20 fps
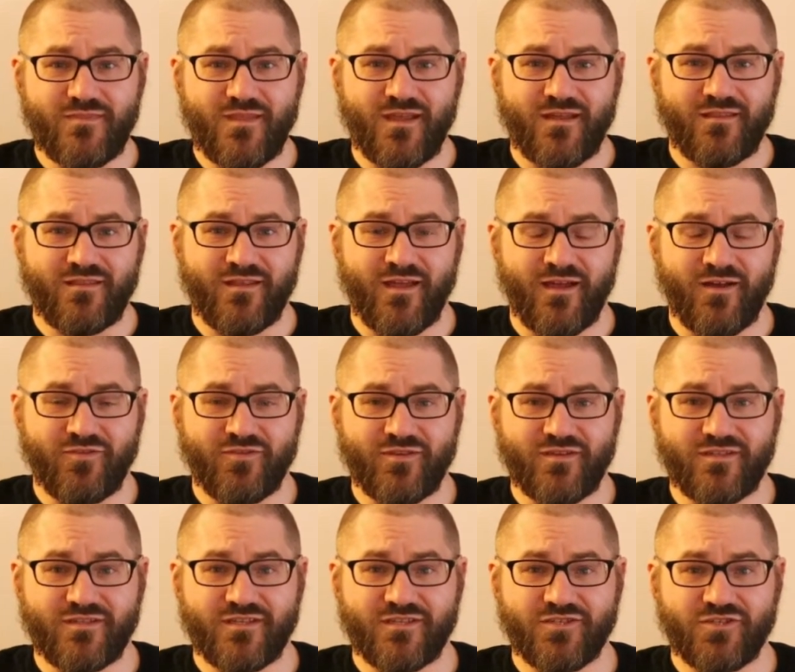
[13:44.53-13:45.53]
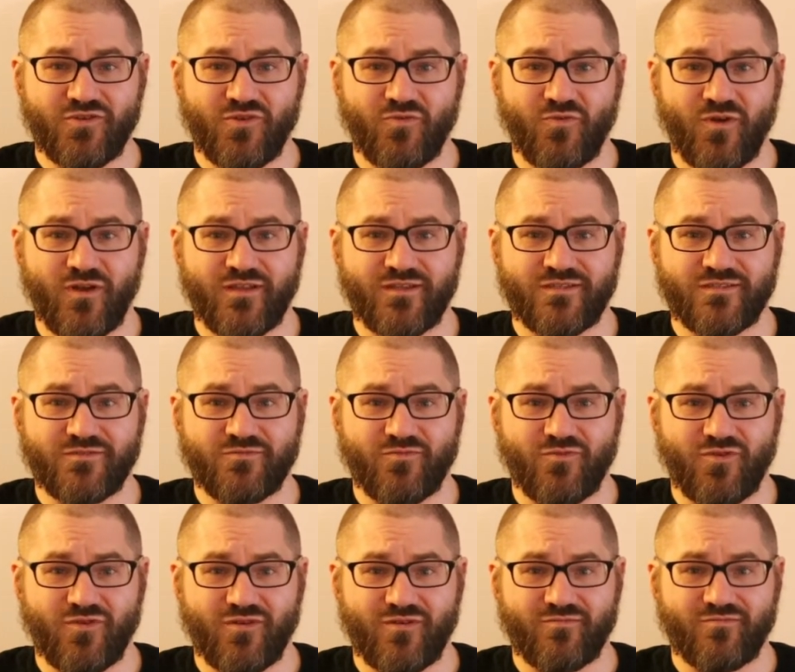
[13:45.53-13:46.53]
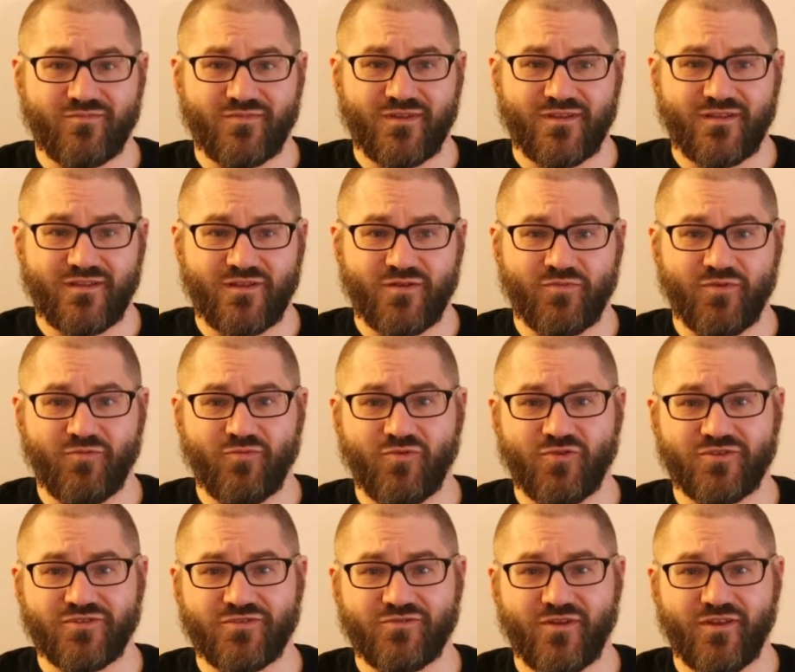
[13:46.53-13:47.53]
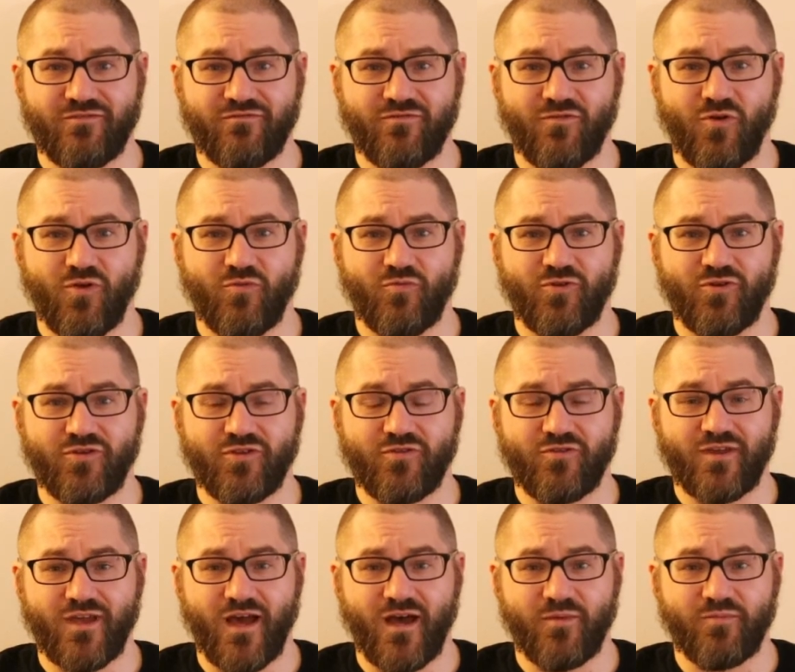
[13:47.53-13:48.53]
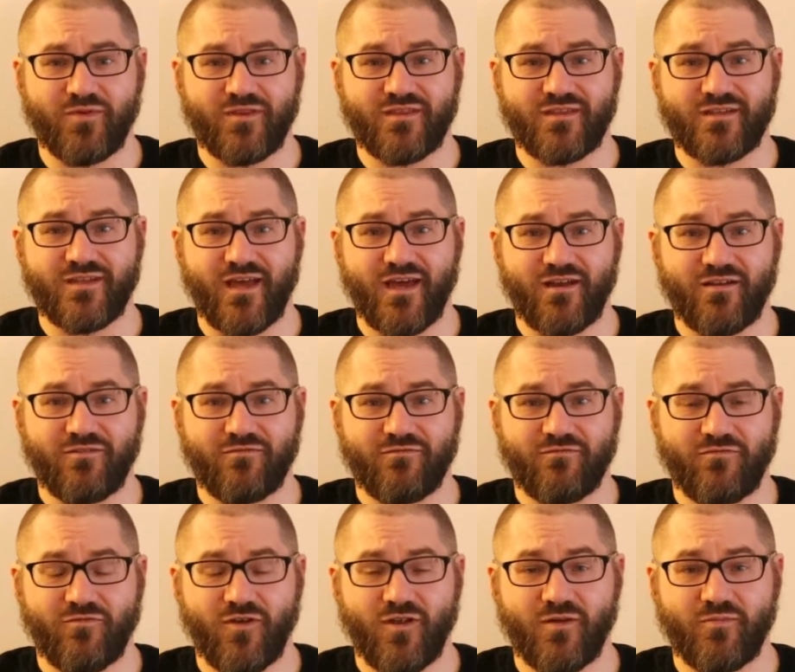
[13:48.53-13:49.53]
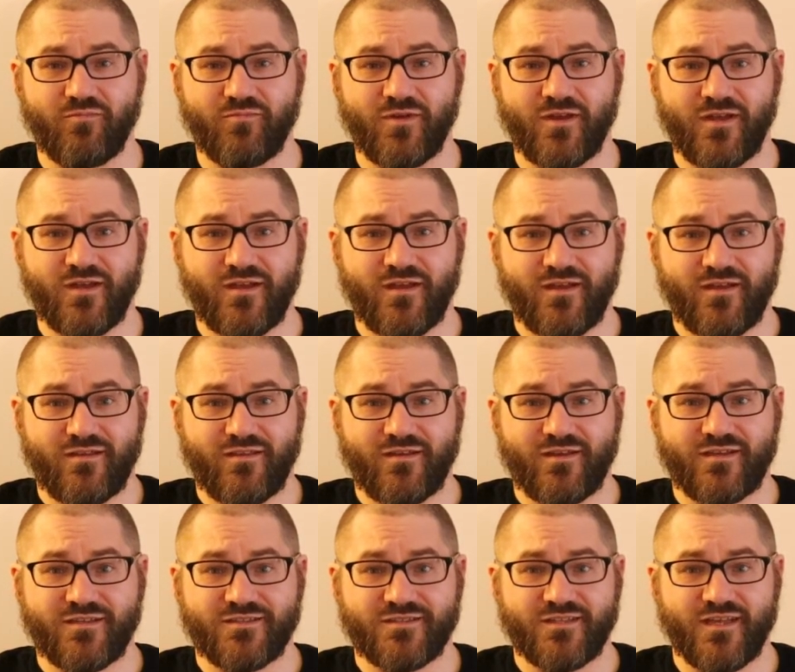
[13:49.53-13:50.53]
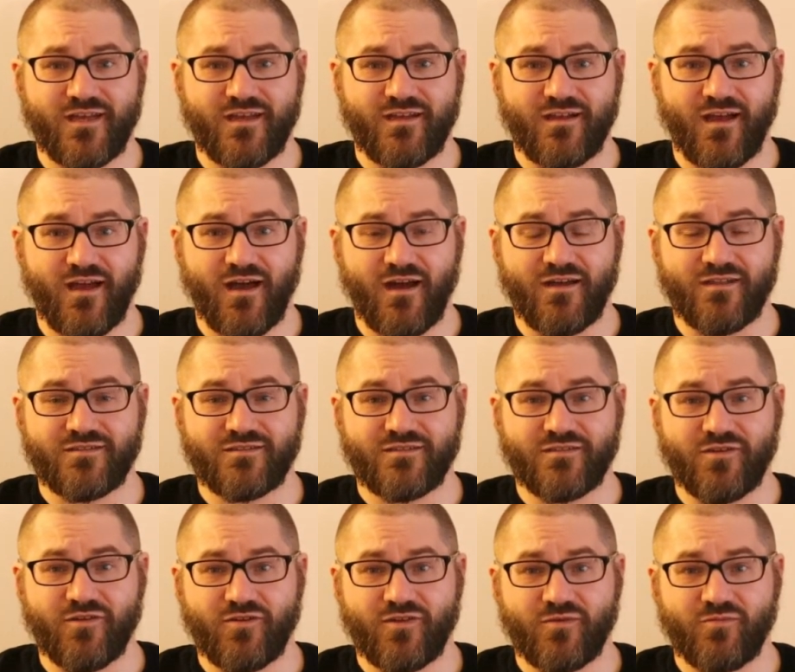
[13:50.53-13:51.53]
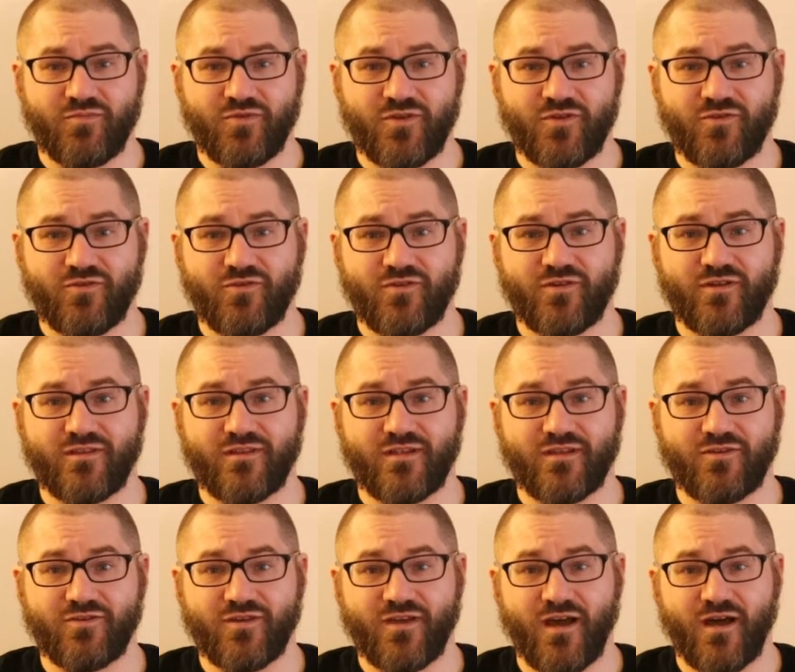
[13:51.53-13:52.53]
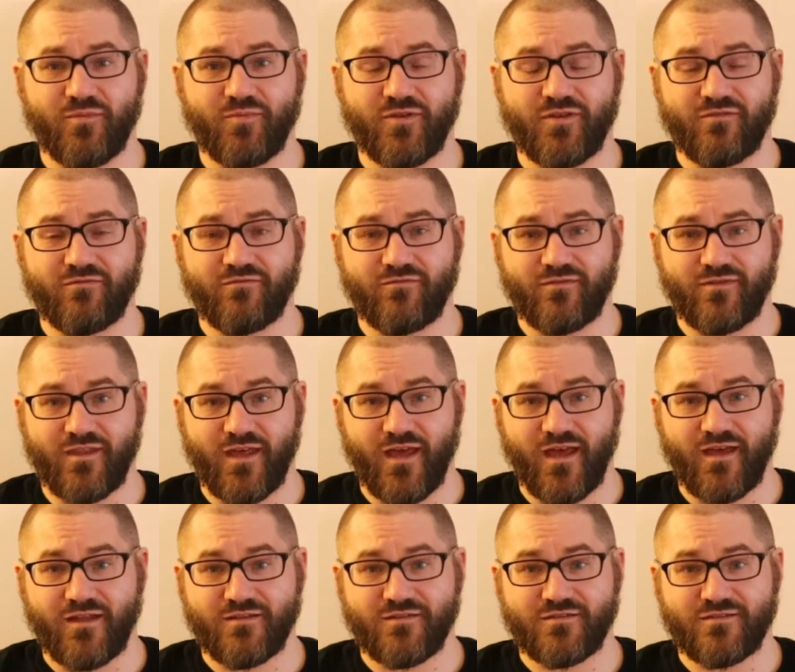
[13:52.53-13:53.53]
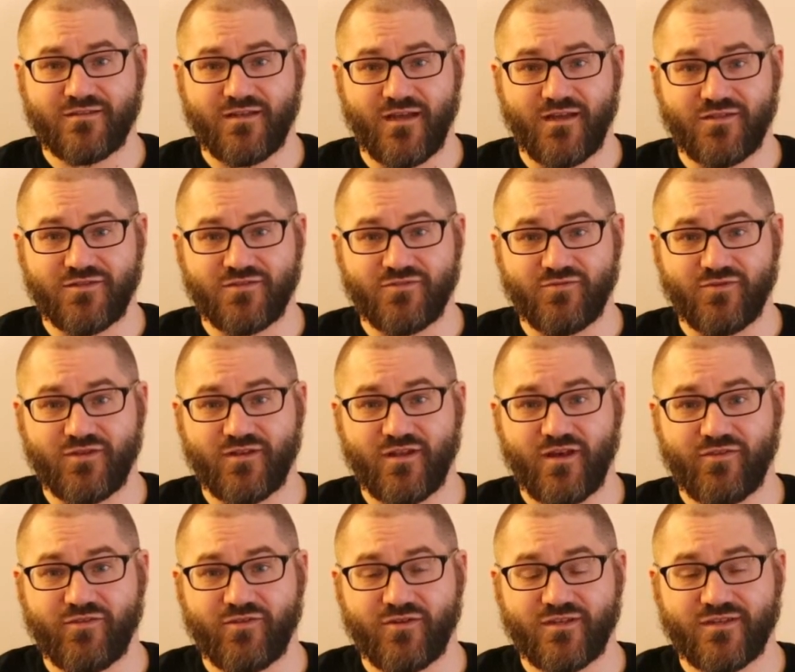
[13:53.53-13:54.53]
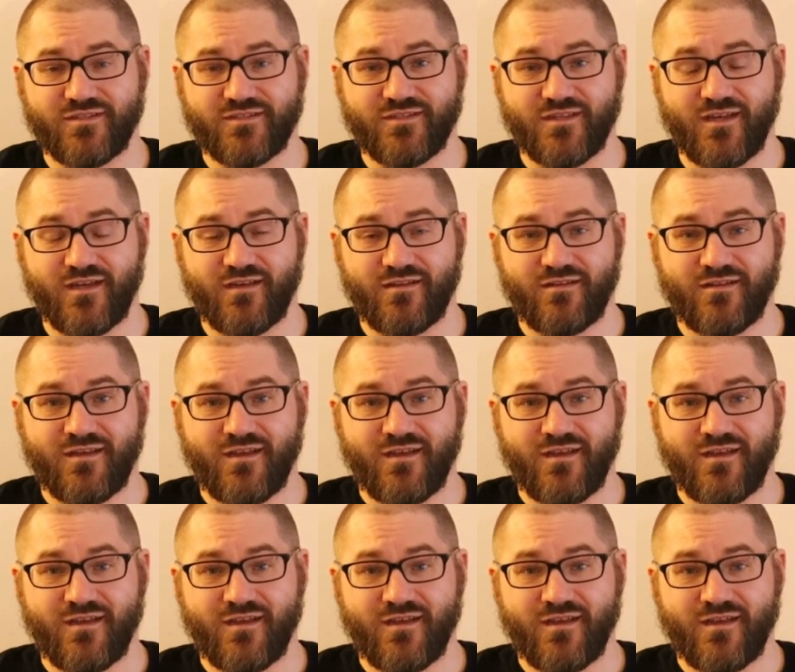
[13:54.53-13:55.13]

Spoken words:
Now, the digital ones were a little bit more straightforward. You copied the data from the cassette onto your computer, and then you copied that onto another cassette.